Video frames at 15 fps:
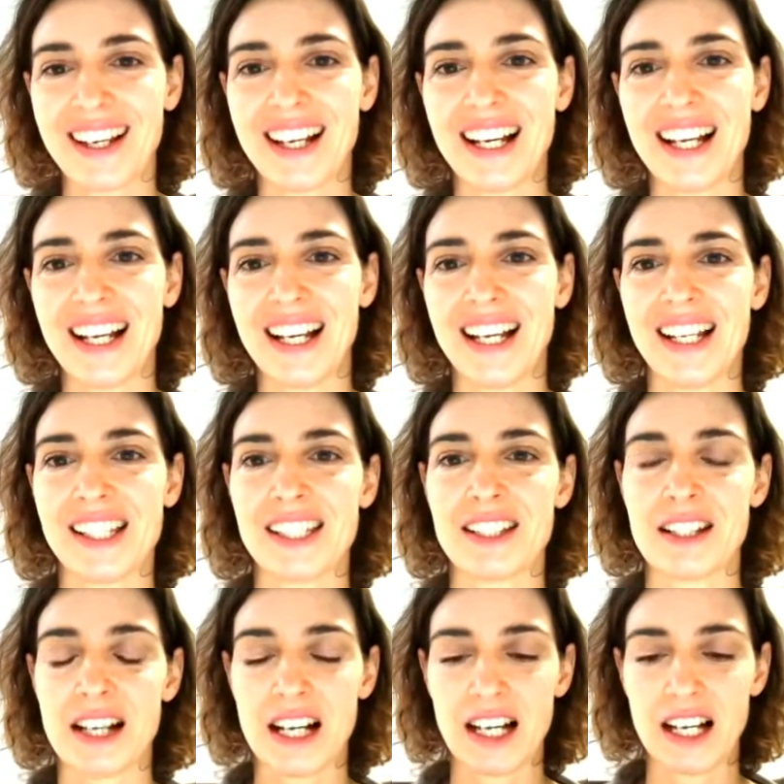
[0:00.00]
and
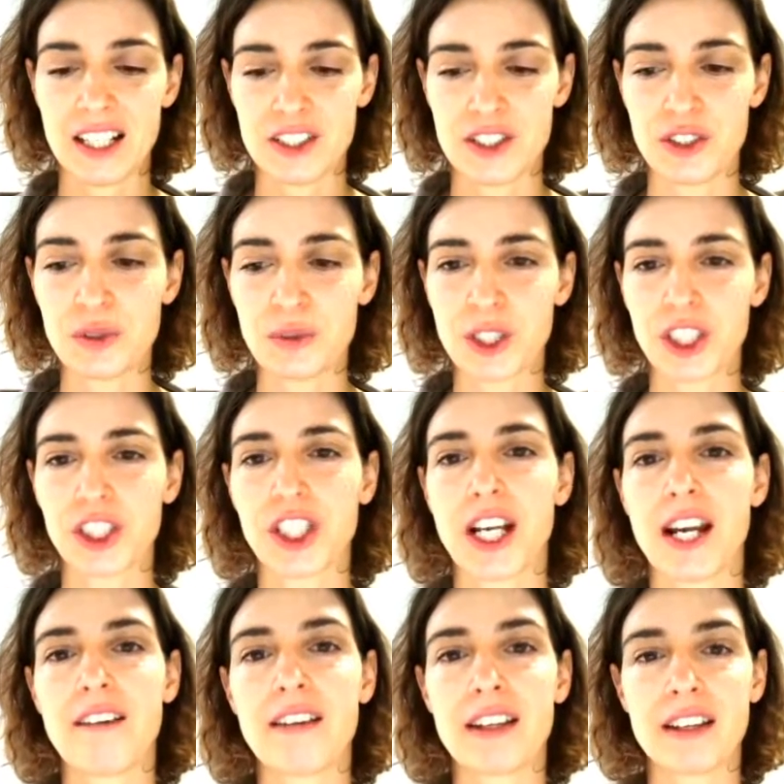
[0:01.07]
as you are
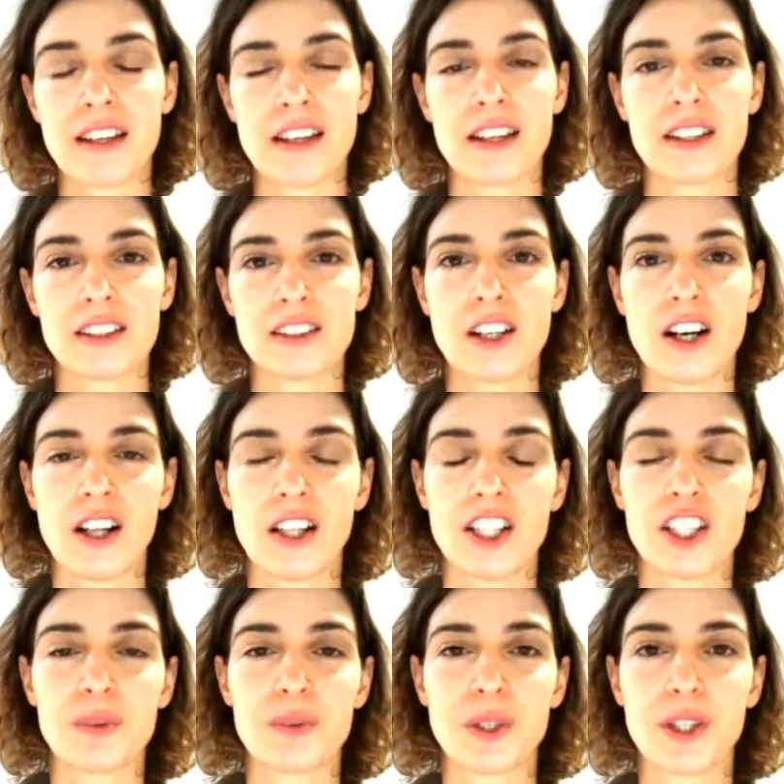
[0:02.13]
sharing
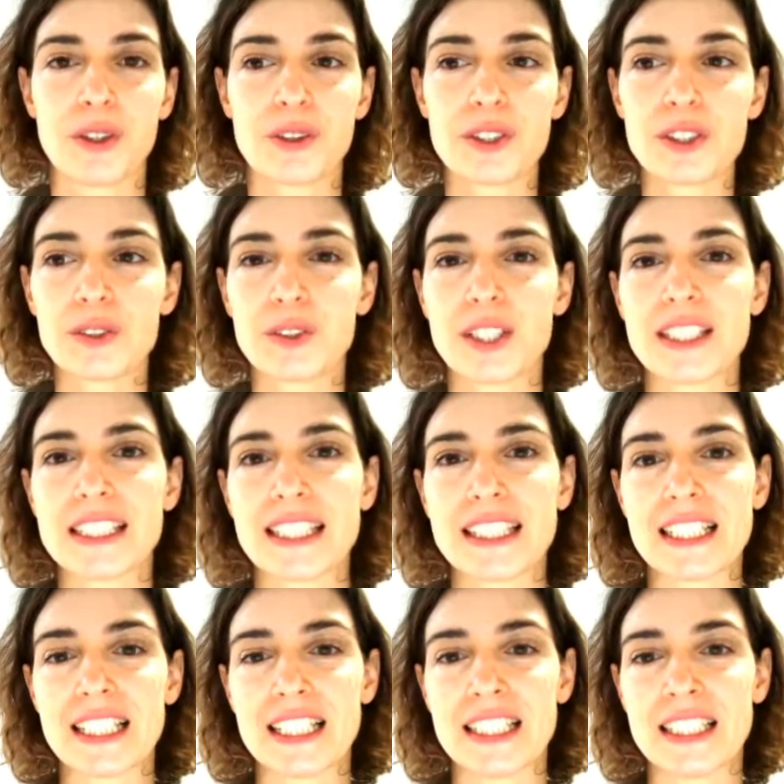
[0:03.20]
knowledge with your students and
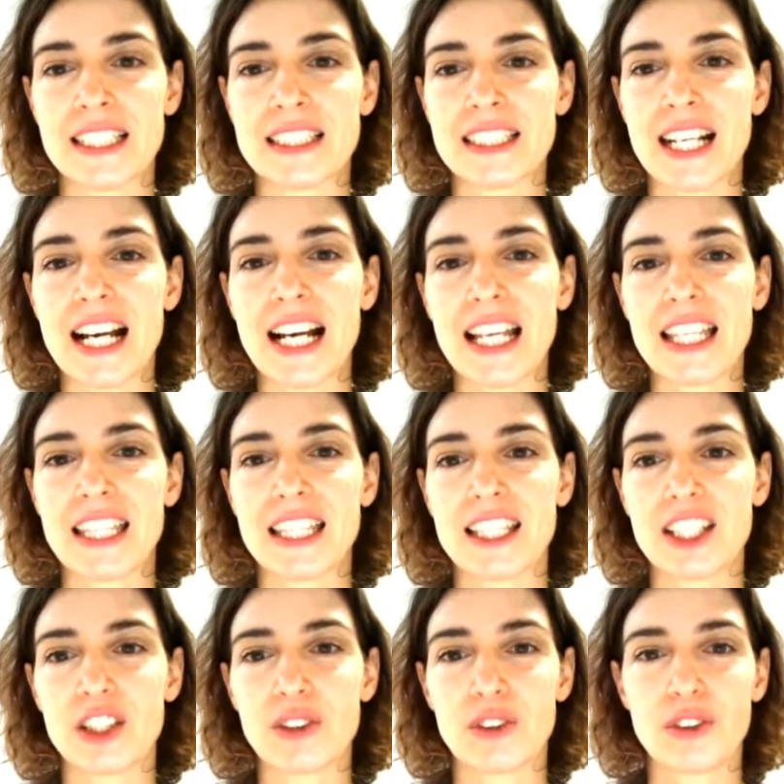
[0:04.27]
clients, I
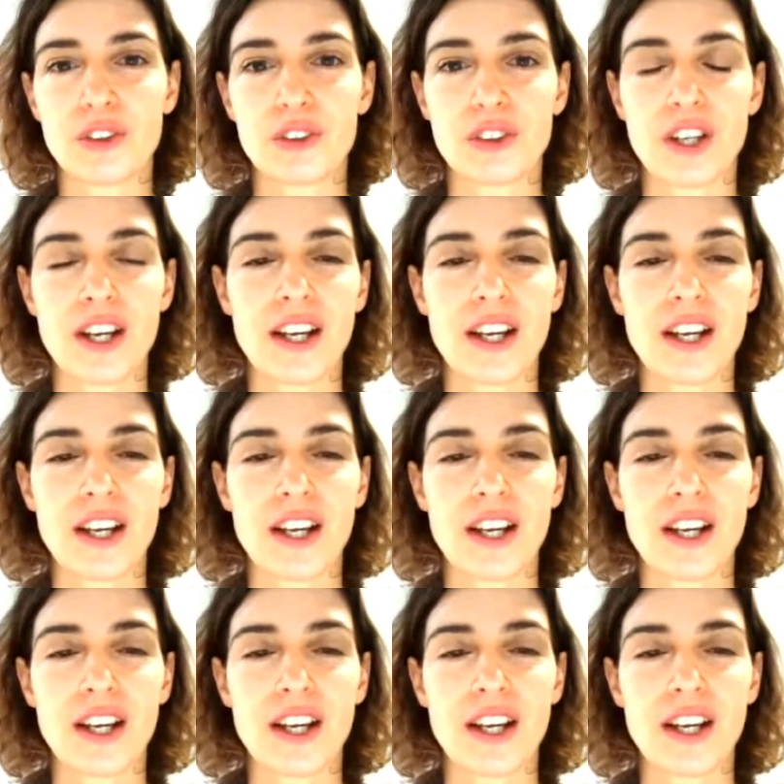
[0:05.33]
think you should